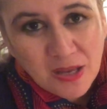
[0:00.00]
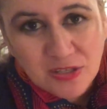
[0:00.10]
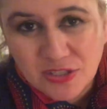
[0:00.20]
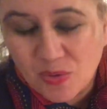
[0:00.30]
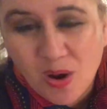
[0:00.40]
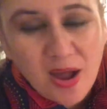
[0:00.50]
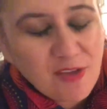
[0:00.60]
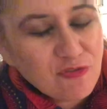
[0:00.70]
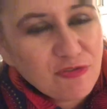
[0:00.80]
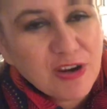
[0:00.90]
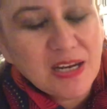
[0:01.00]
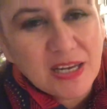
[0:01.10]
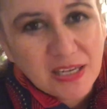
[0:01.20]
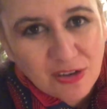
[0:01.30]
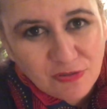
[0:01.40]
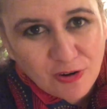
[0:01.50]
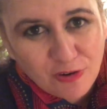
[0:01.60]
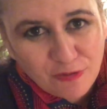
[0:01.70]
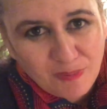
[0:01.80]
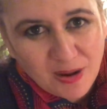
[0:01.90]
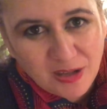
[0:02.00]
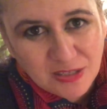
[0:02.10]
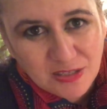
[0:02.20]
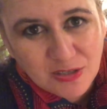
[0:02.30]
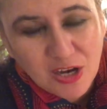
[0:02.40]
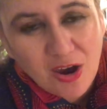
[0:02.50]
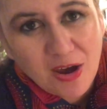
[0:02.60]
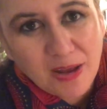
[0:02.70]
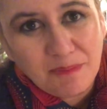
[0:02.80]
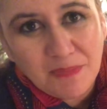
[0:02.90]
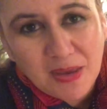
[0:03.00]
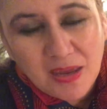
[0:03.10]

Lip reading: So I freely give of my time.